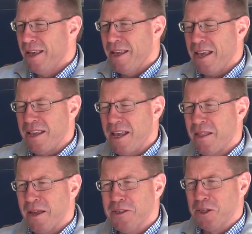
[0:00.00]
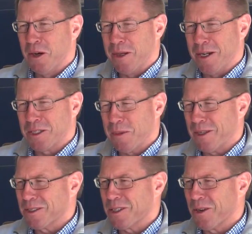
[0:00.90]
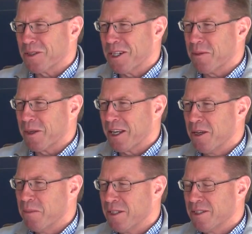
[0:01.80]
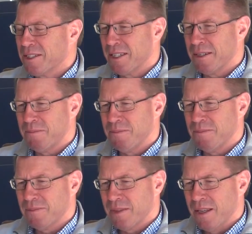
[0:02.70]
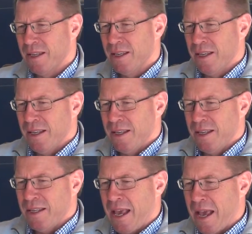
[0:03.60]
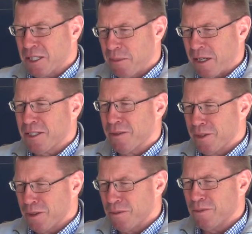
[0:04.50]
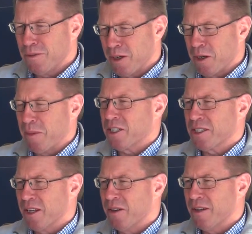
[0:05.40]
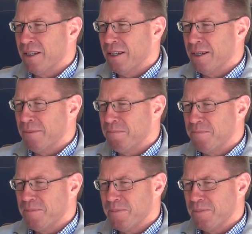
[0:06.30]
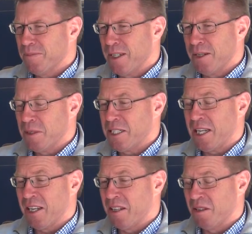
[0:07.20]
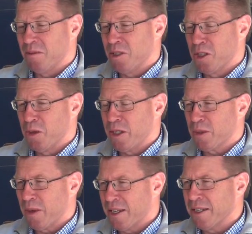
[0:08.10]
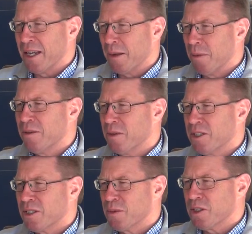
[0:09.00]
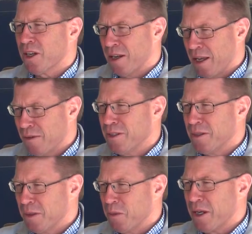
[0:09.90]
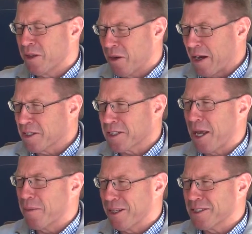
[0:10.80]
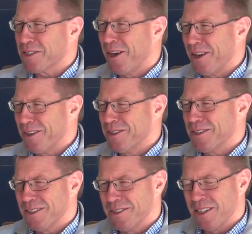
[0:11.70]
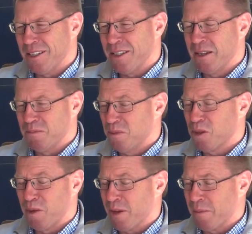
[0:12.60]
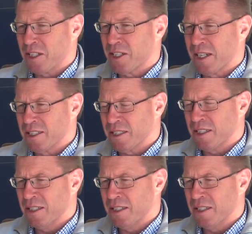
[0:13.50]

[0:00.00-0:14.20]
Yeah, they do. I mean, I suppose it's a long time ago, but yeah, aspects of it very much so. Particularly the 2 weeks we had in Dublin, which I loved. I mean, we had the great escape against Ireland and then a terrific match against